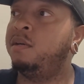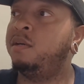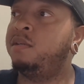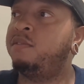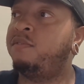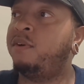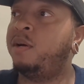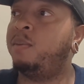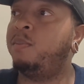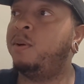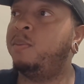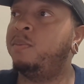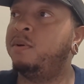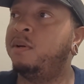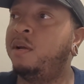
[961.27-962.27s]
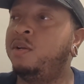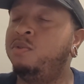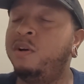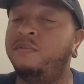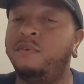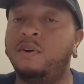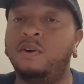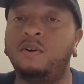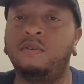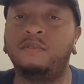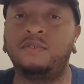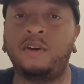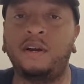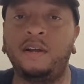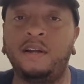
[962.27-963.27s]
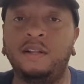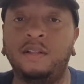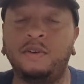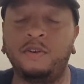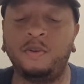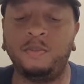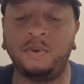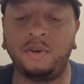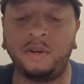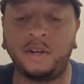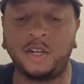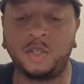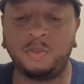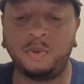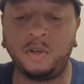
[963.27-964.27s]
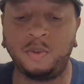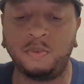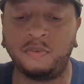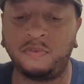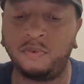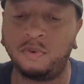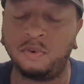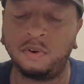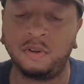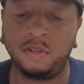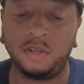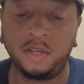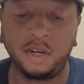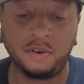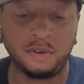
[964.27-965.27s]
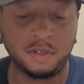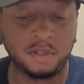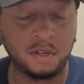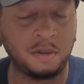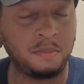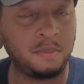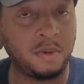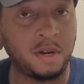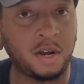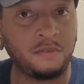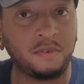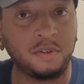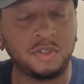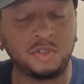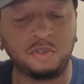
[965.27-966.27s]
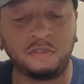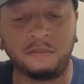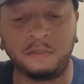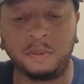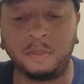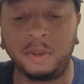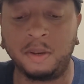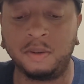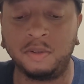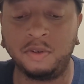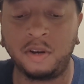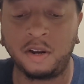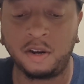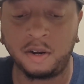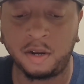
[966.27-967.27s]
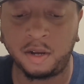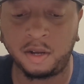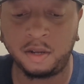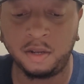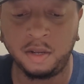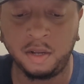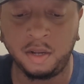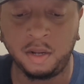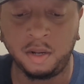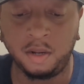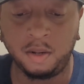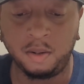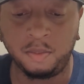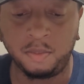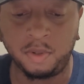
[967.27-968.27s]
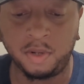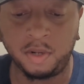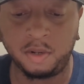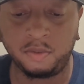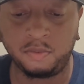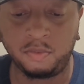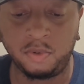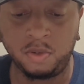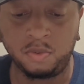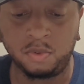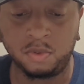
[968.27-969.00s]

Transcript: It's fine, mama. I do have a goal of trying to hit 30 million XP before the year is up. I'm not really sure if I'm gonna be able to do that or not, but we